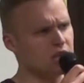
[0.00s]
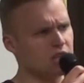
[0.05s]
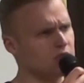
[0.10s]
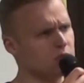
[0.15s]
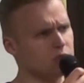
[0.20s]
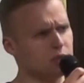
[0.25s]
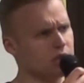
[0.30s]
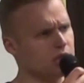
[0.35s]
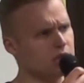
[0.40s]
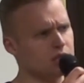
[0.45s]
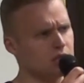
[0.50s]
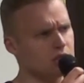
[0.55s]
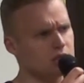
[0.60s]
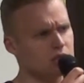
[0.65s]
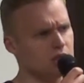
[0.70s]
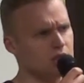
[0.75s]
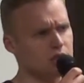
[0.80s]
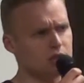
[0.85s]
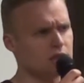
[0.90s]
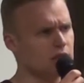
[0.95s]
is taking place,
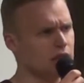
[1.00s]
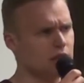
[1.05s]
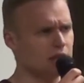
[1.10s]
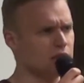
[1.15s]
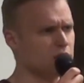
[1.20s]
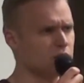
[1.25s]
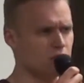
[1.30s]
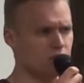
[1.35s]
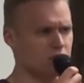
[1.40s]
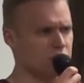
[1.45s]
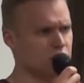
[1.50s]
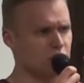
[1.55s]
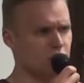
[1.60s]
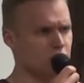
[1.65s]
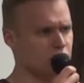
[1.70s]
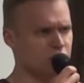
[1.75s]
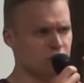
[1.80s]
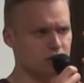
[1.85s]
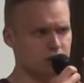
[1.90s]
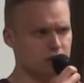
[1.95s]
actually. It's like your
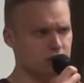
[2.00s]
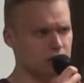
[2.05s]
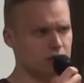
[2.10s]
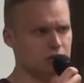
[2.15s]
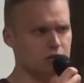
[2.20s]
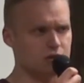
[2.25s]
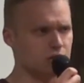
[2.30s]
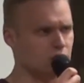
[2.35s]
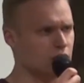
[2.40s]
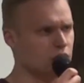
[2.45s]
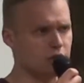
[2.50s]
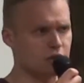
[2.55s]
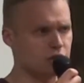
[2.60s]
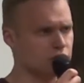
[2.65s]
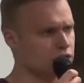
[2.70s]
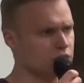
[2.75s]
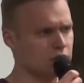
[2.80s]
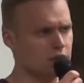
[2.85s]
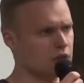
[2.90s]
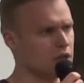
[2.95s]
social
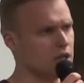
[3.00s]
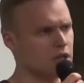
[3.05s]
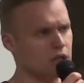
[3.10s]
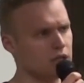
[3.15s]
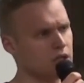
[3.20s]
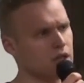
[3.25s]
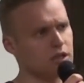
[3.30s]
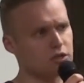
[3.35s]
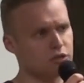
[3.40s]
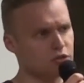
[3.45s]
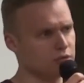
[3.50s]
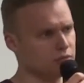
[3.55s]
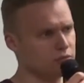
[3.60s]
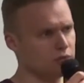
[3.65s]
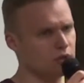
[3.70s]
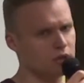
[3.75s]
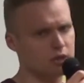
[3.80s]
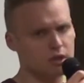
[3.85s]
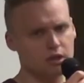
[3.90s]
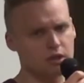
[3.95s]
knowledge like
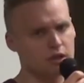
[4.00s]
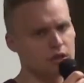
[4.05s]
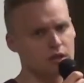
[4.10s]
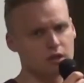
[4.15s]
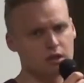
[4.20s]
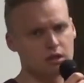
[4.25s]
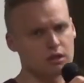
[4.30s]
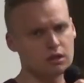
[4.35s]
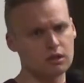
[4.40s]
should work here.